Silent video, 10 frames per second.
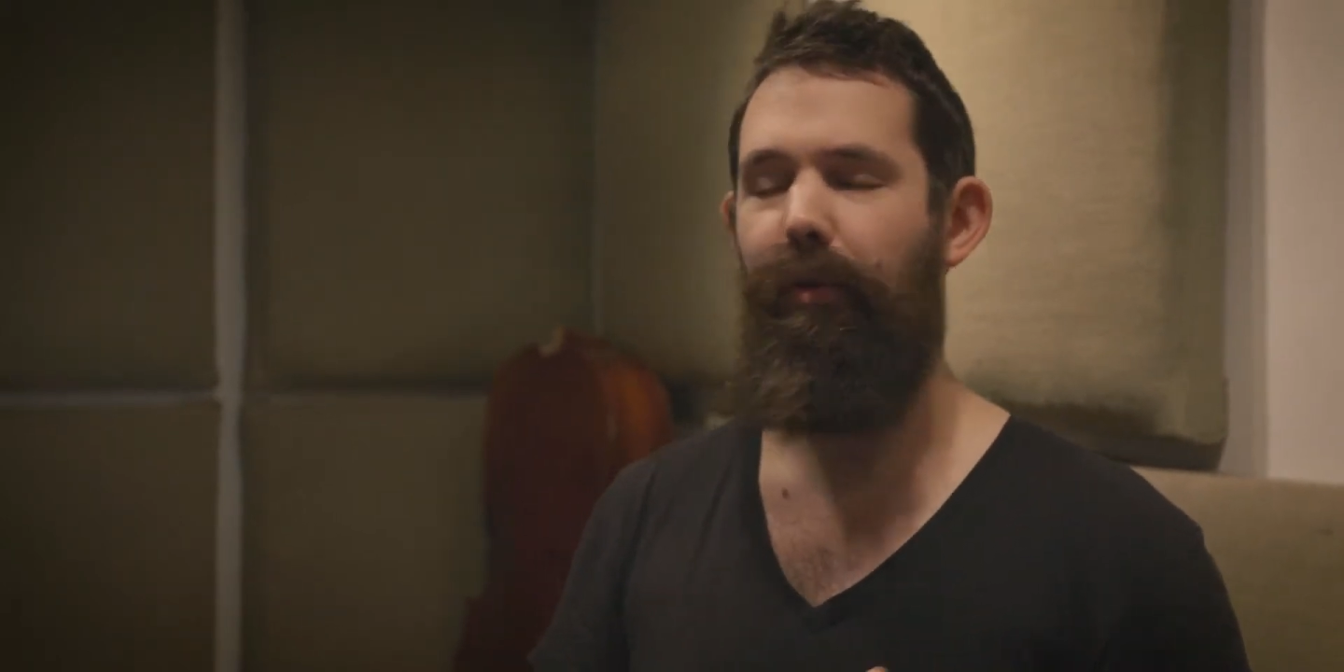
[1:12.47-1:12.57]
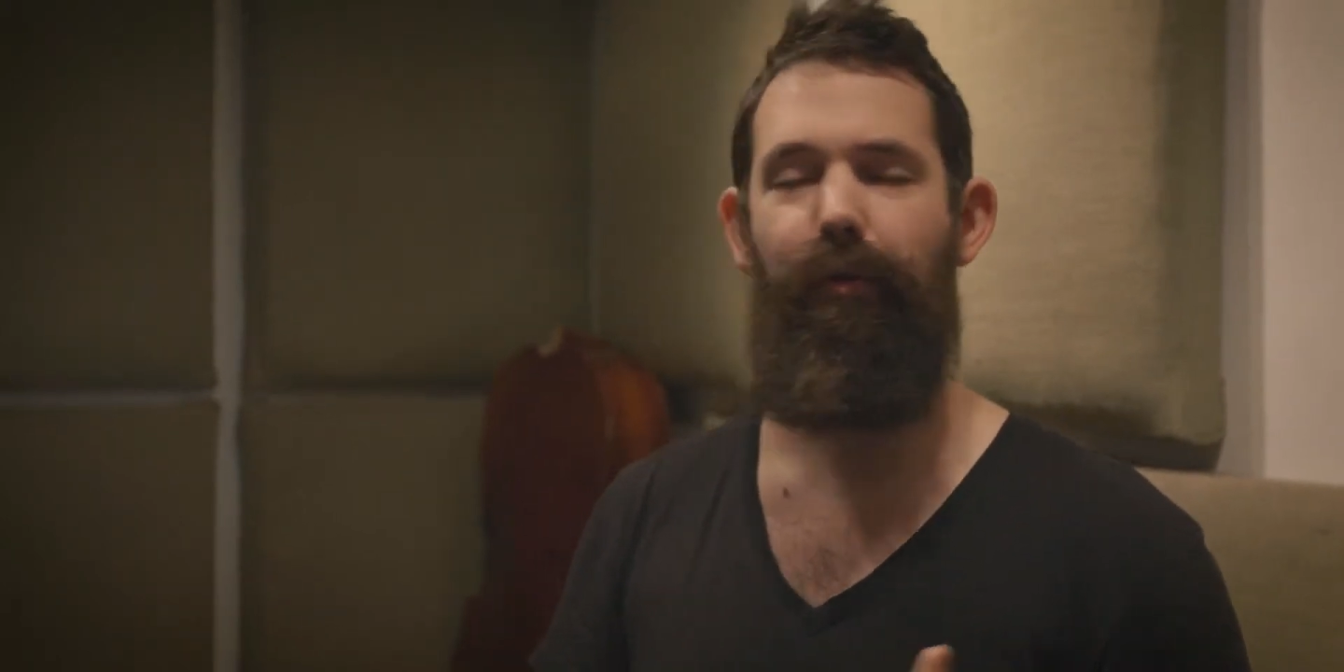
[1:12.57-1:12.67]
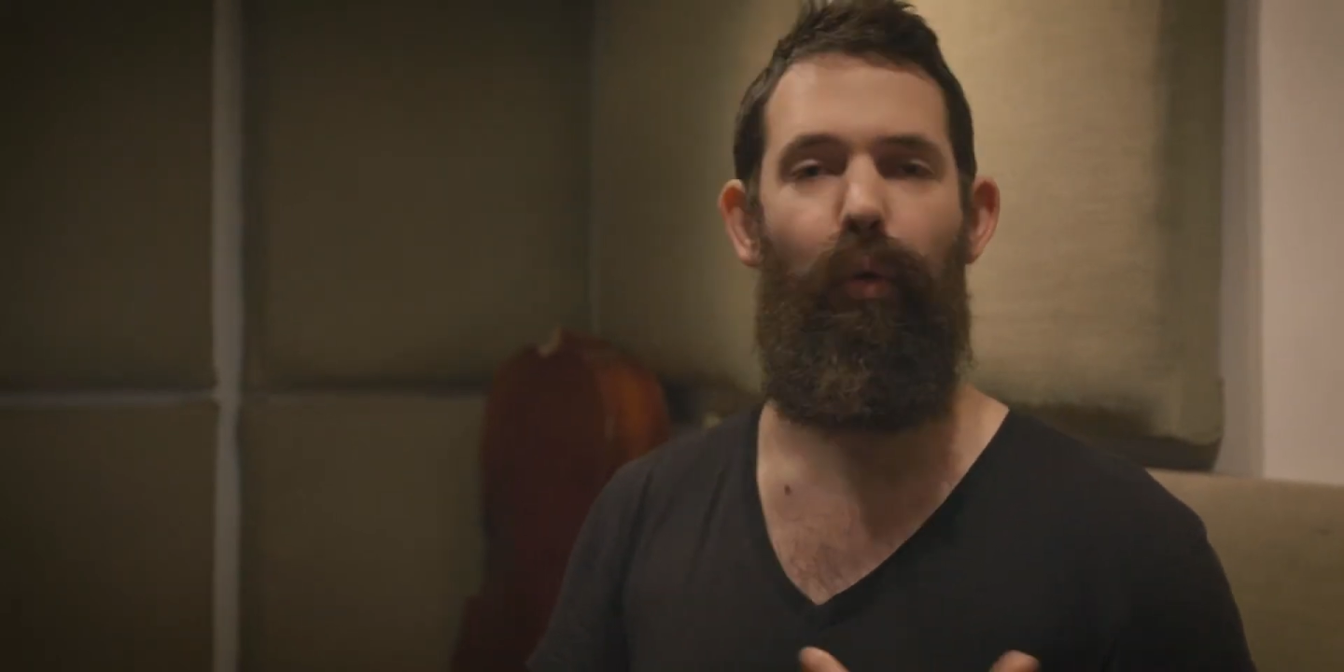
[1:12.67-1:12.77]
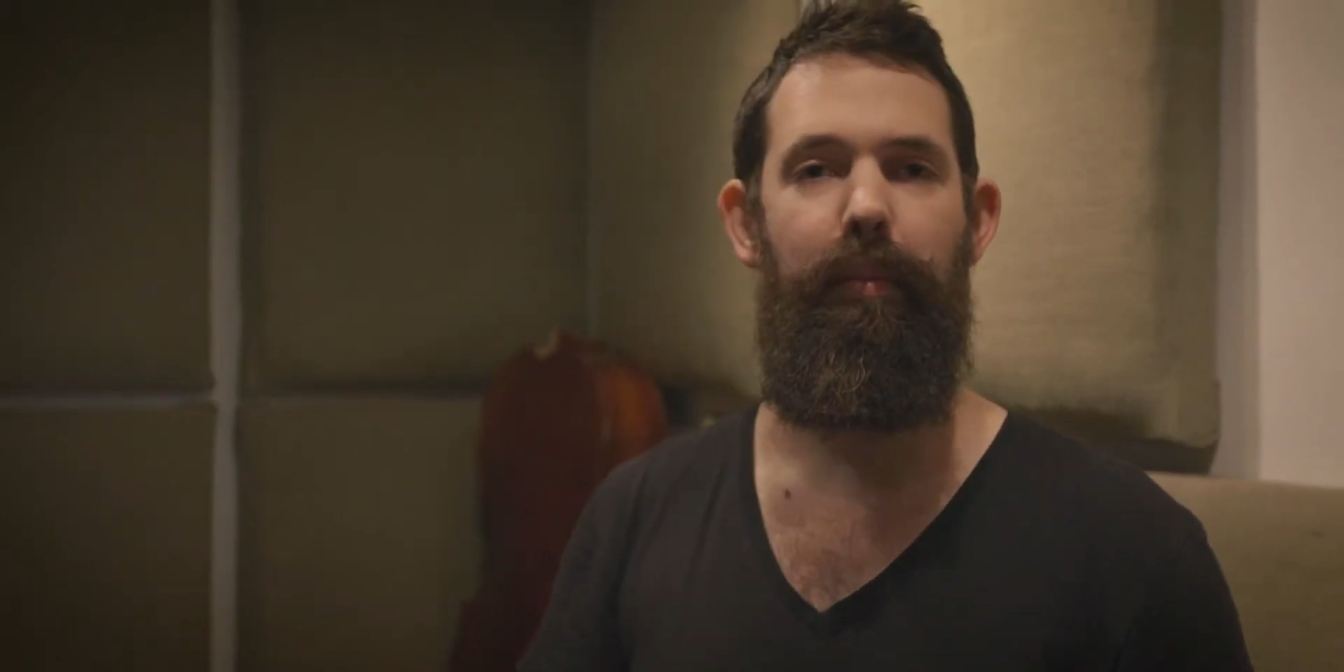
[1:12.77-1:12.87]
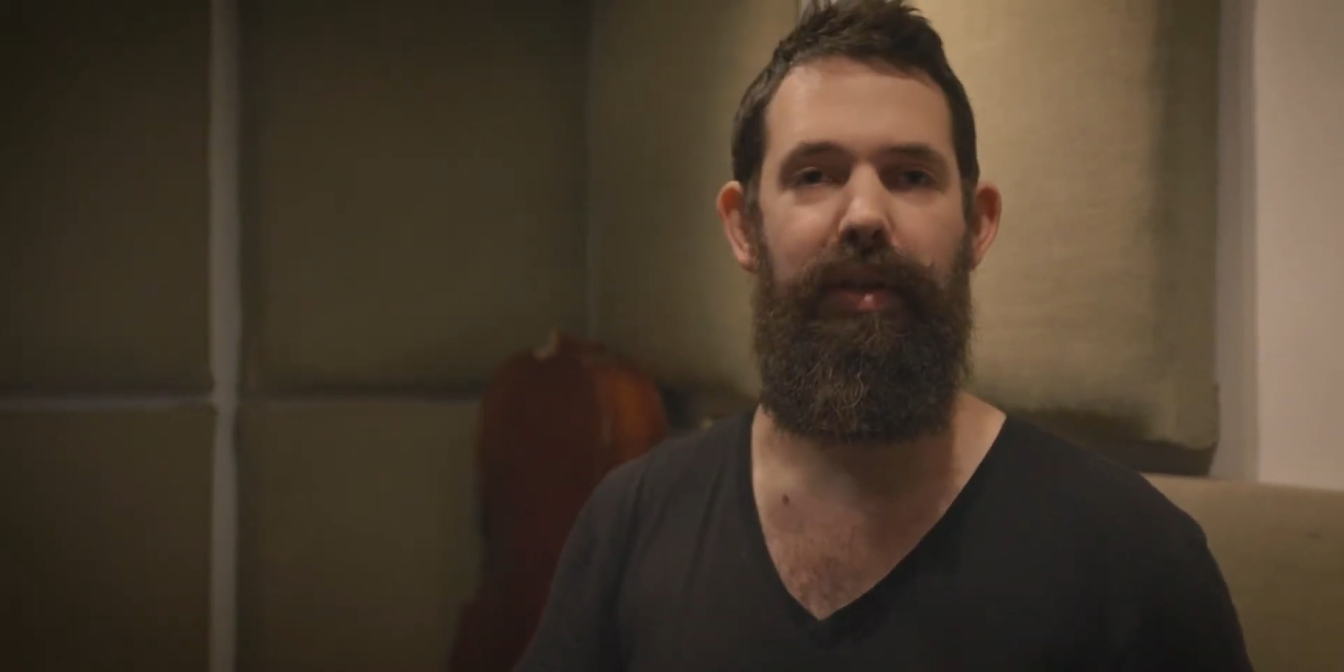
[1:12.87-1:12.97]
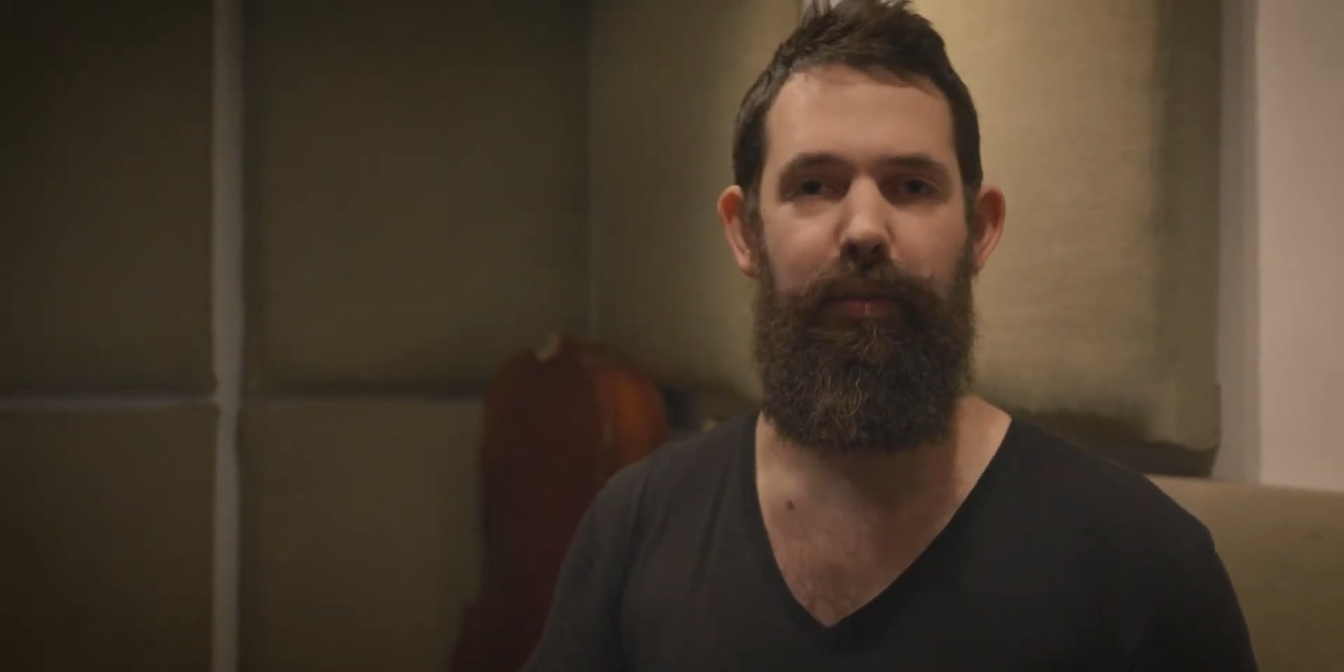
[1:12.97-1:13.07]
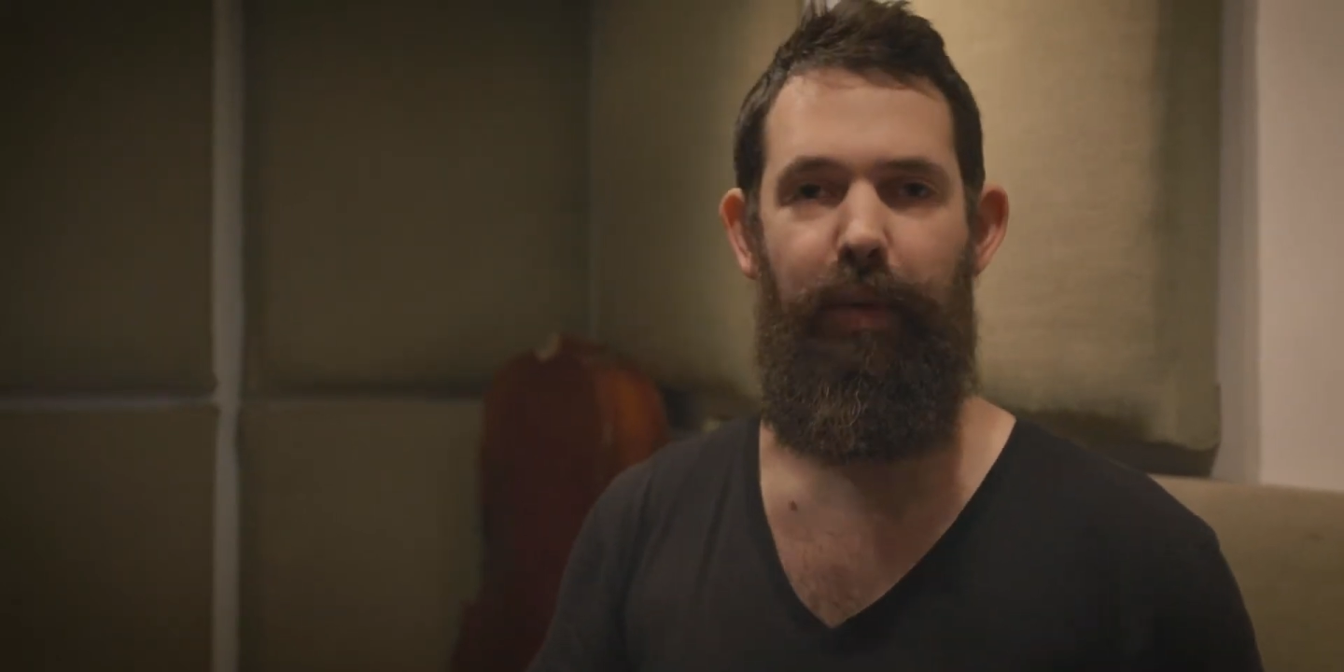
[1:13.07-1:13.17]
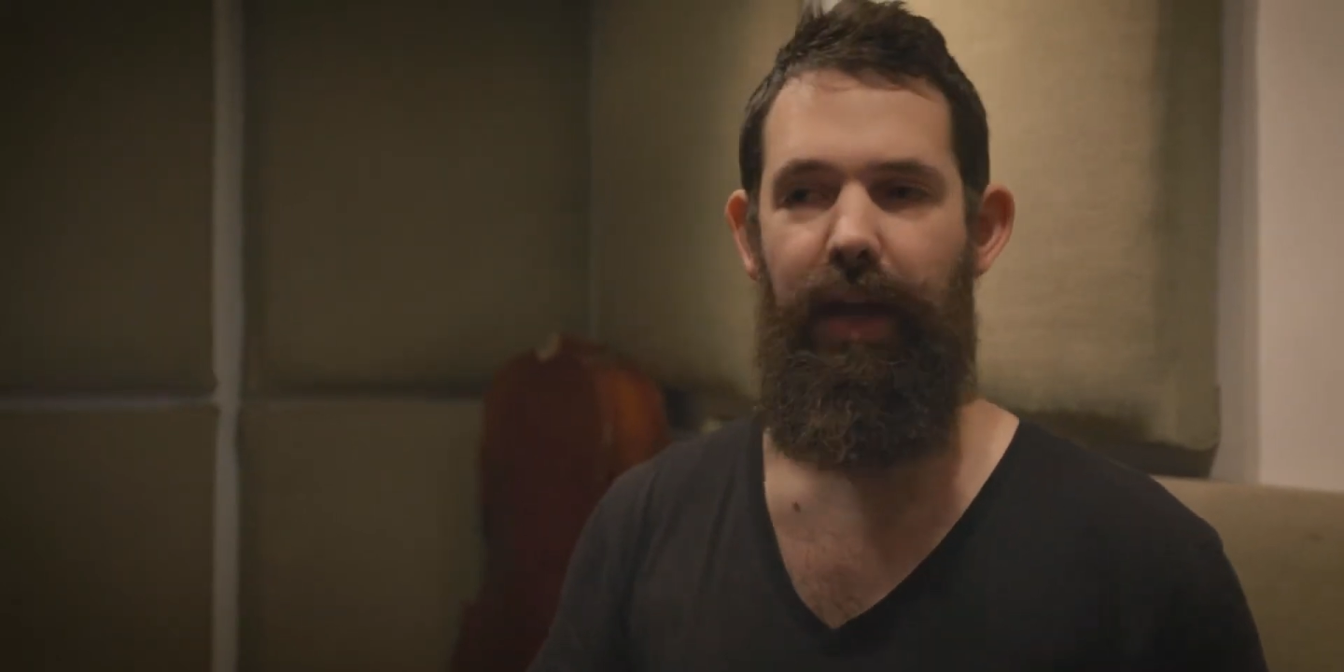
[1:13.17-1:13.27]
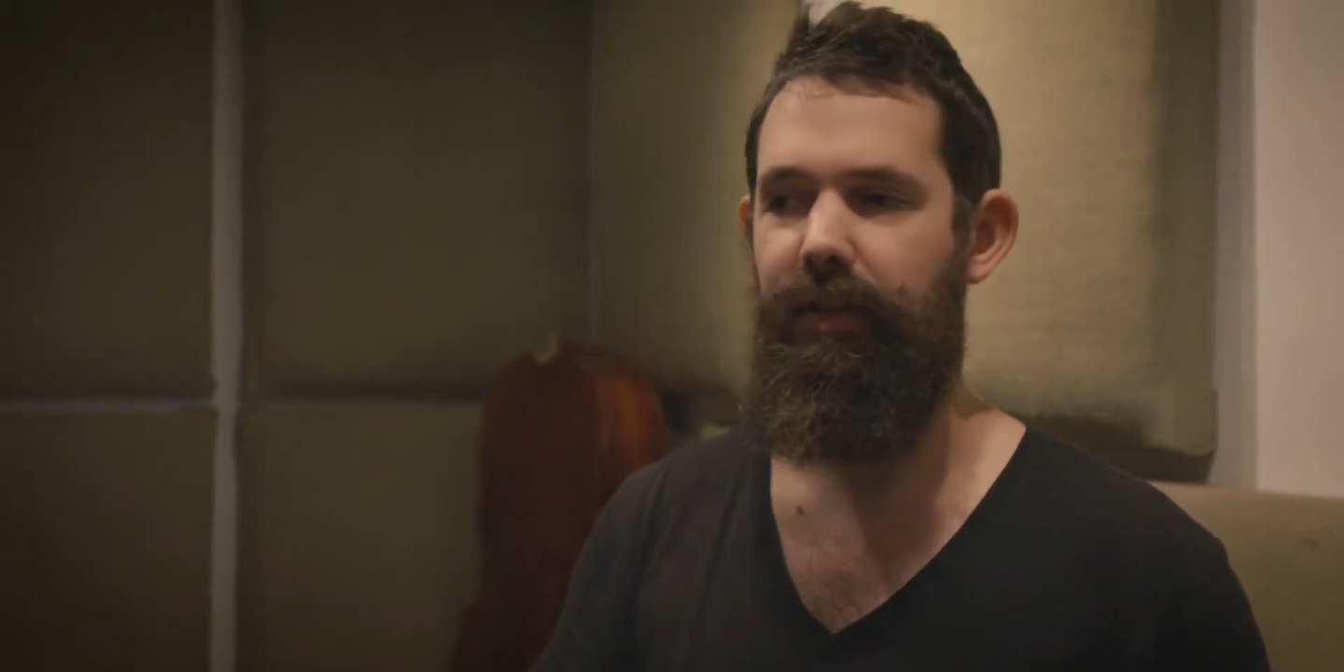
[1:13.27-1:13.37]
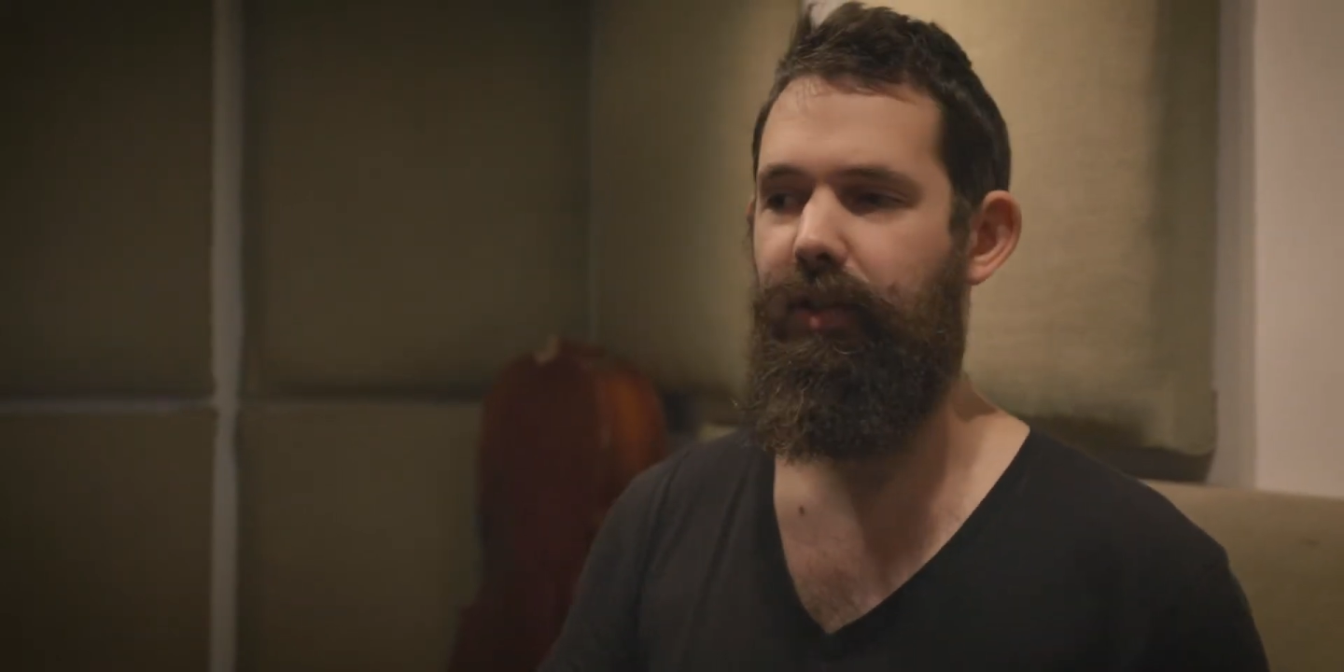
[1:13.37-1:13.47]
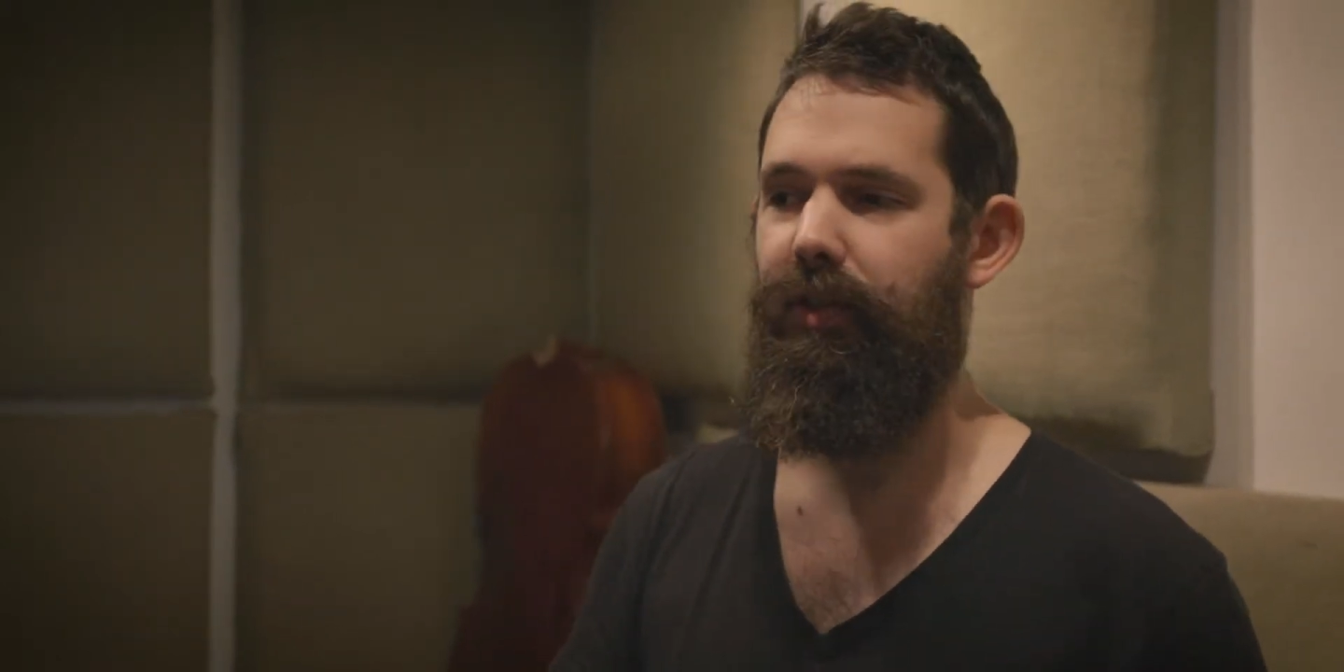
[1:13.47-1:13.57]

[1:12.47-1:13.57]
performance-based.